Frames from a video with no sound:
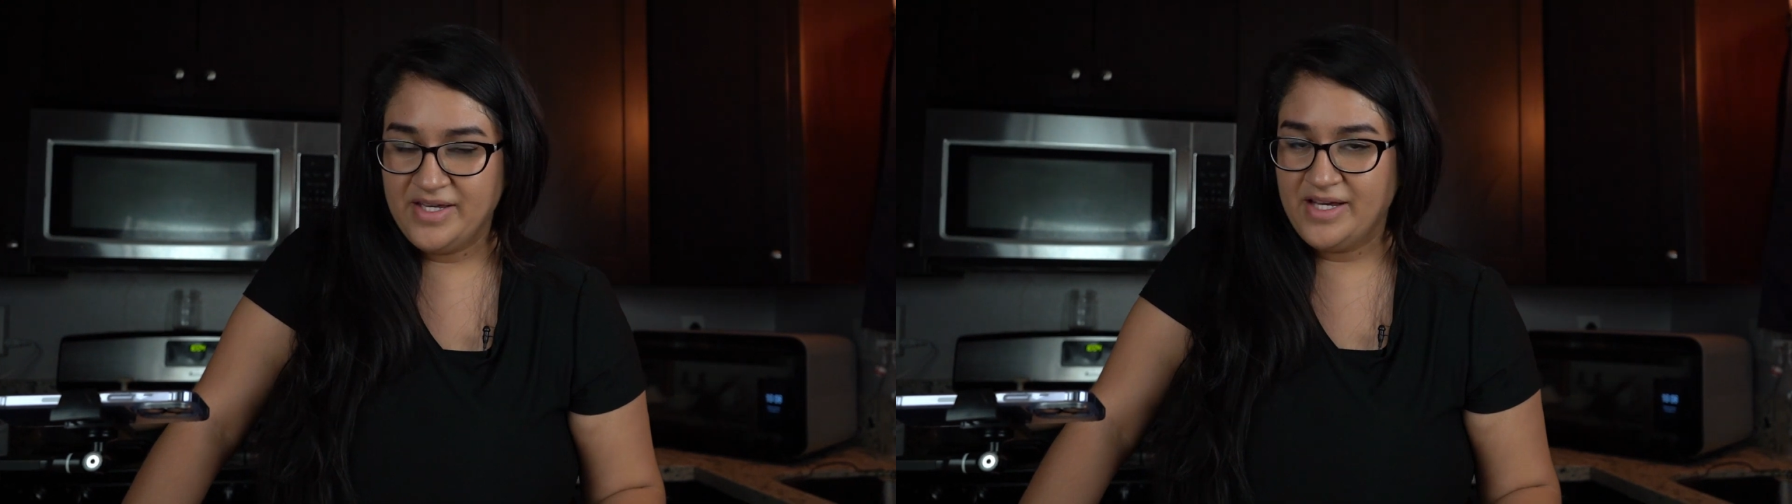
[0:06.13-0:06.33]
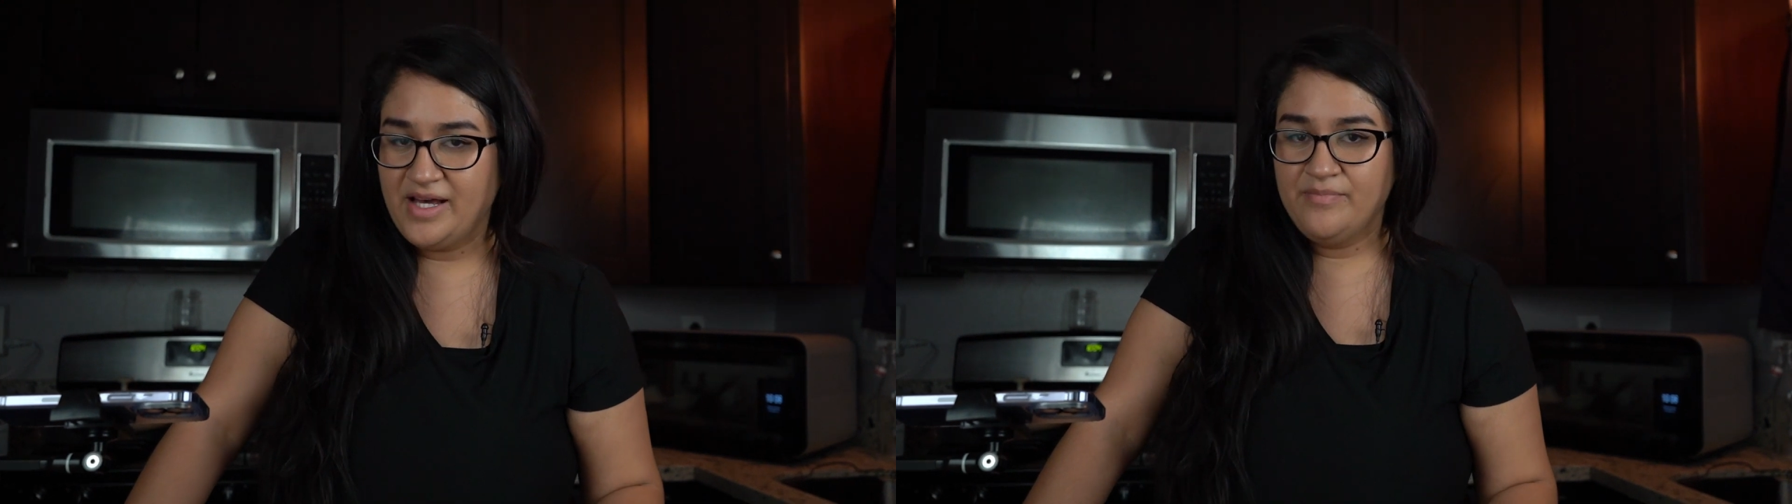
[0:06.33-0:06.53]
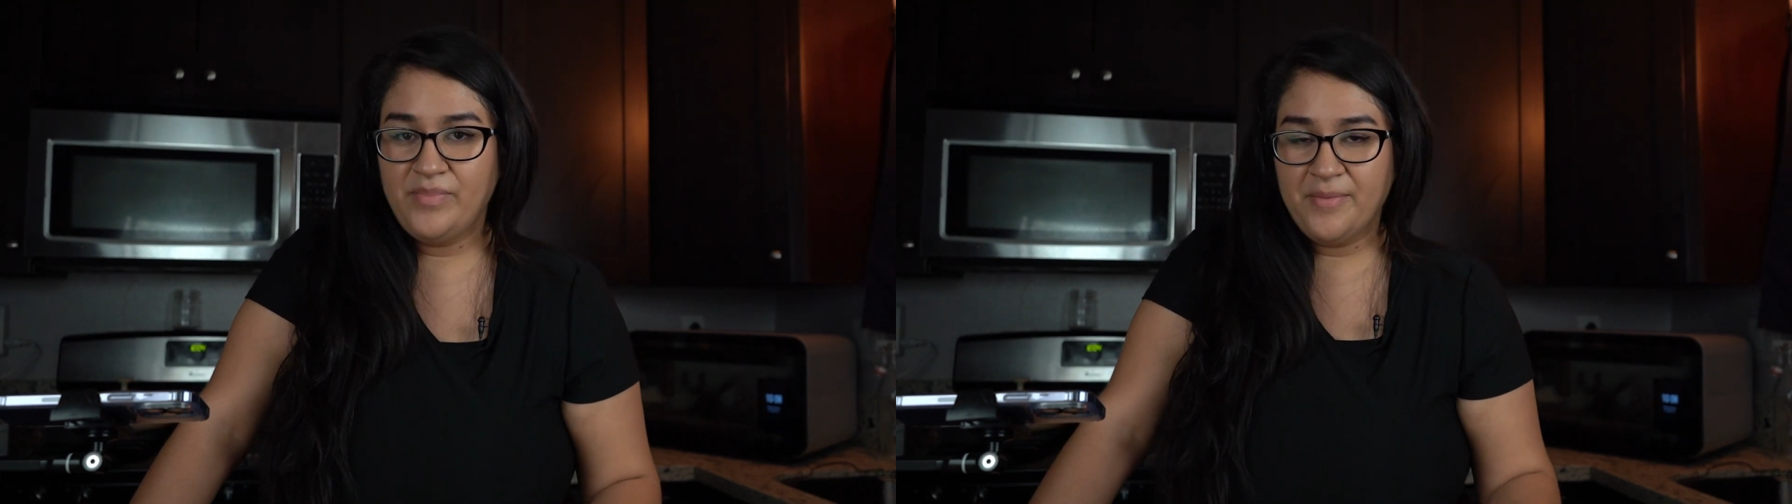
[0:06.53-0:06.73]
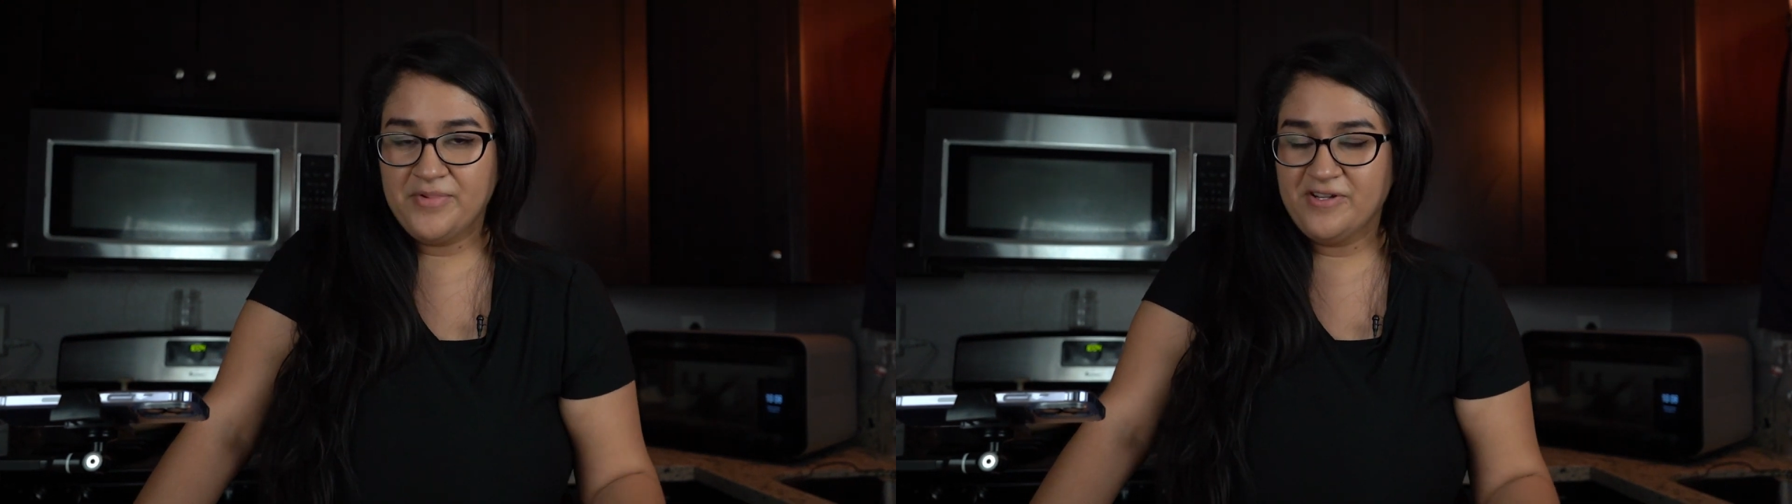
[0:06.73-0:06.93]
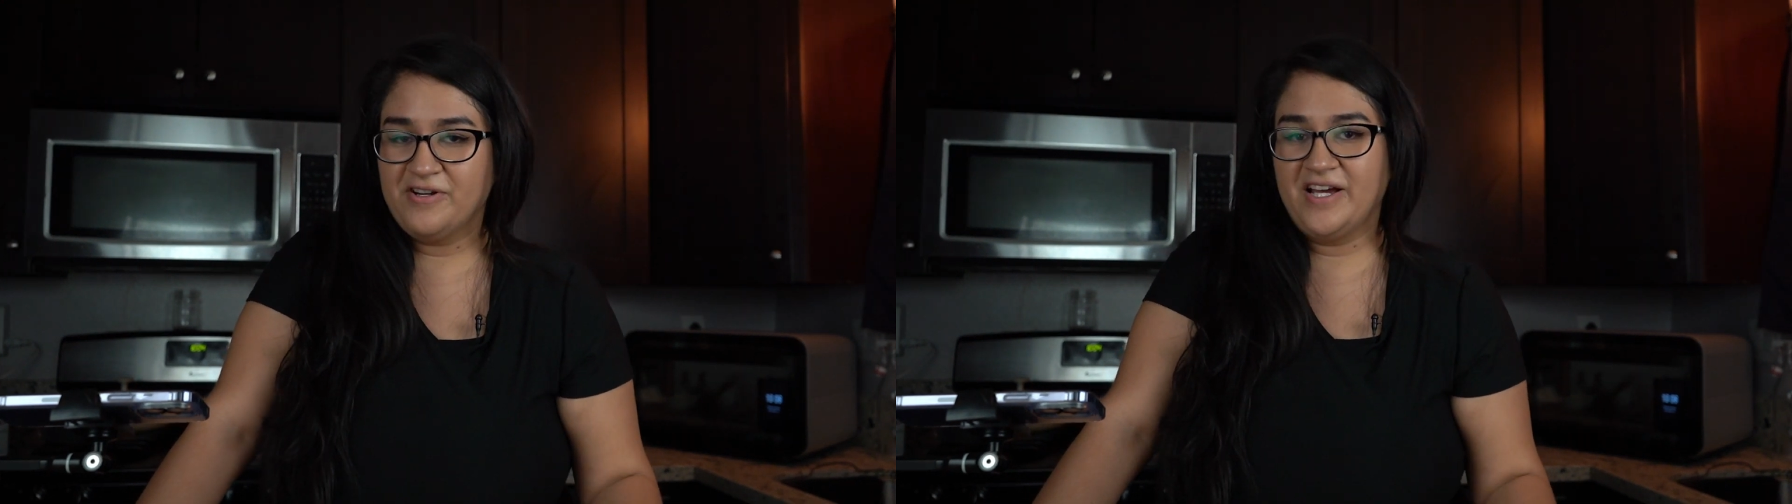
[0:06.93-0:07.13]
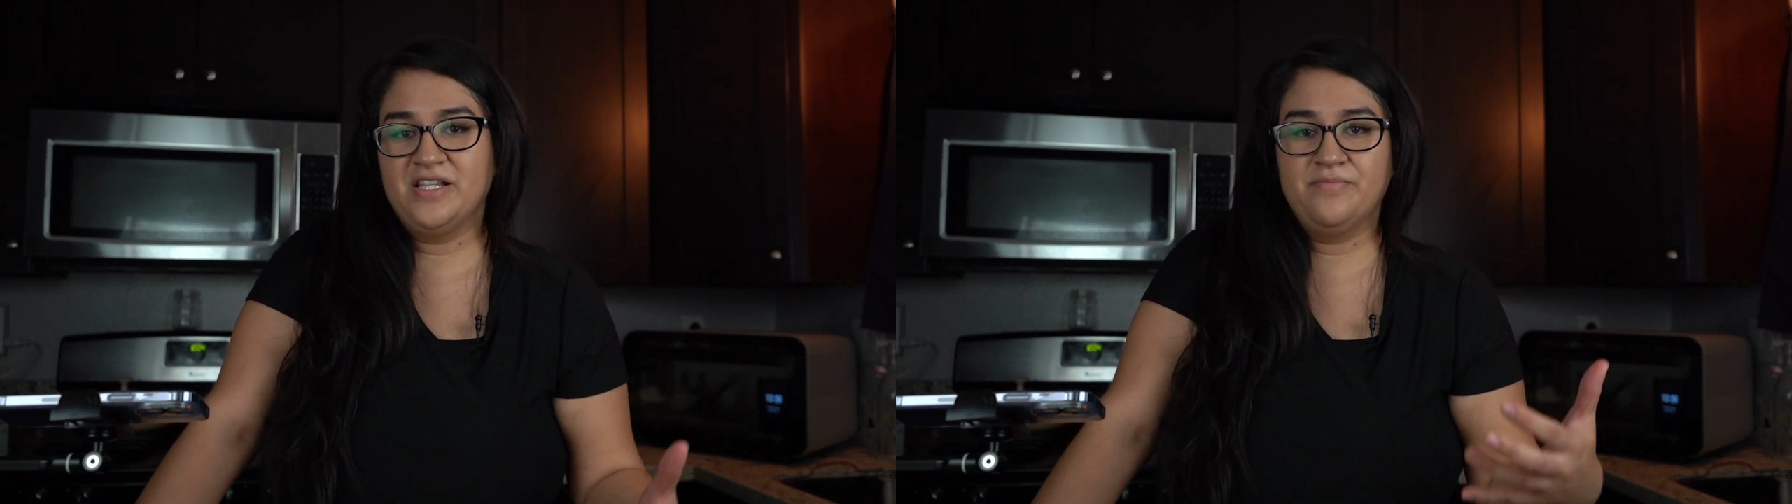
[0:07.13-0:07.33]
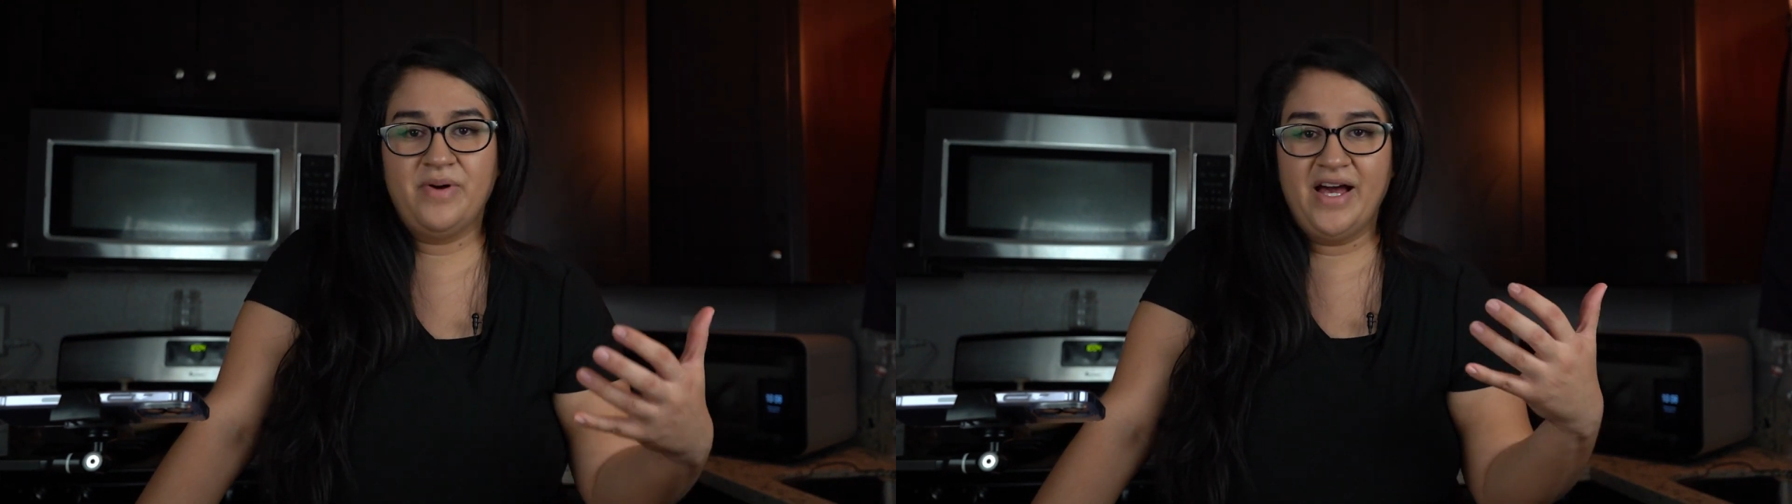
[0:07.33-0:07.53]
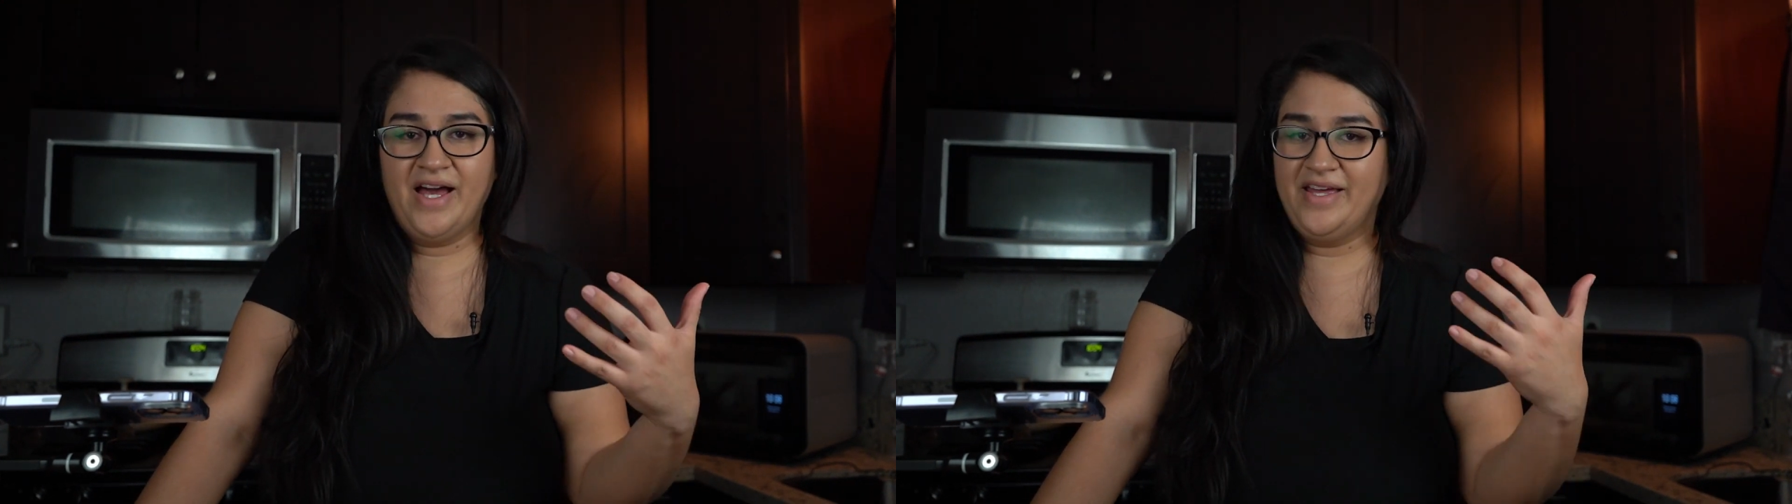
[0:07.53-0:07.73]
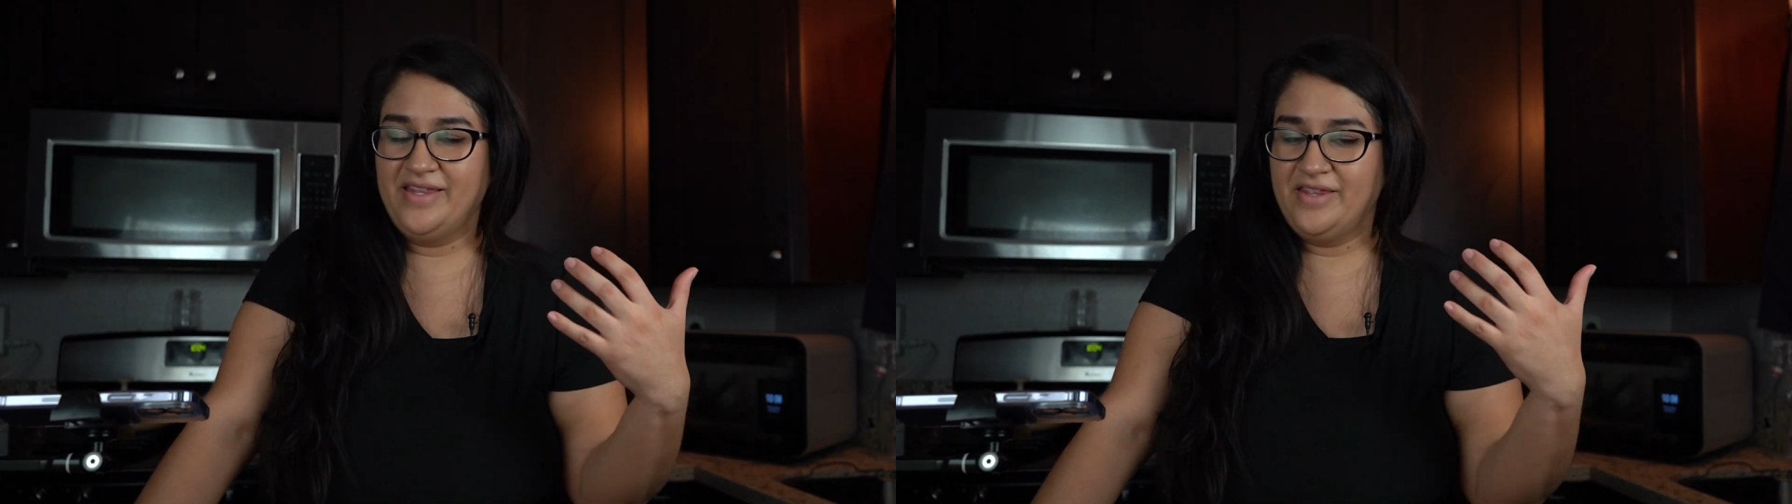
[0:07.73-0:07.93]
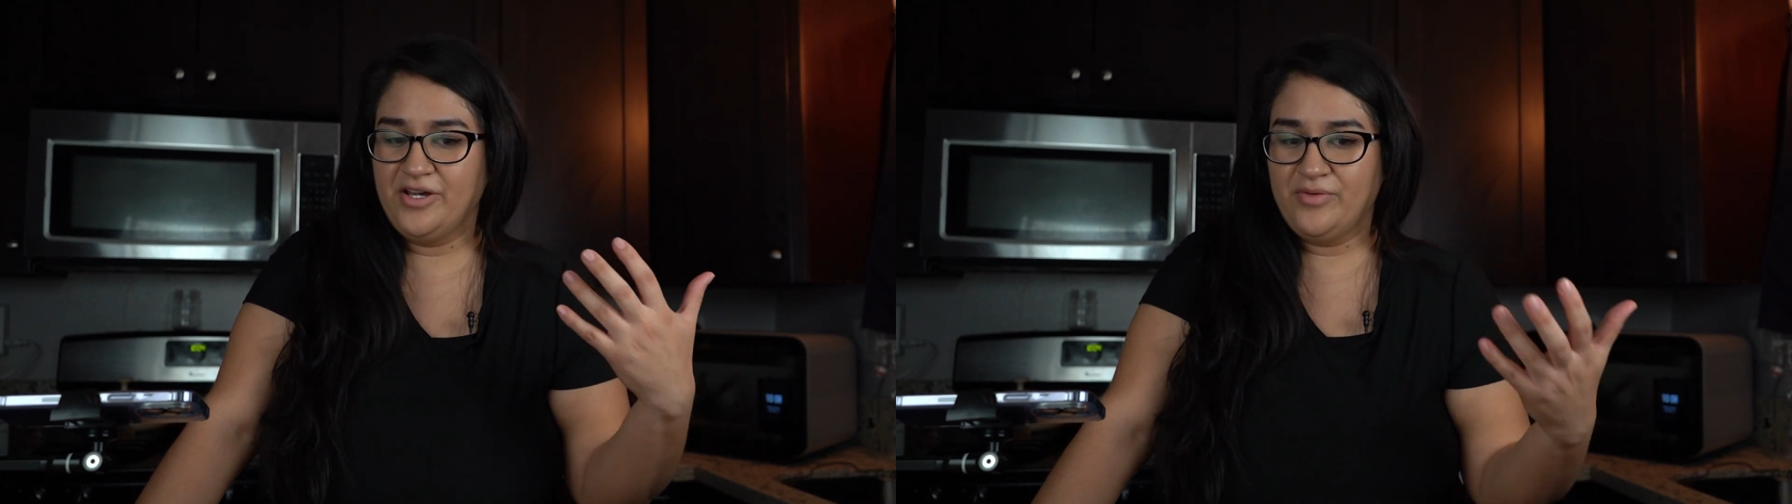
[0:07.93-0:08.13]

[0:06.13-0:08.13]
It got popularized by the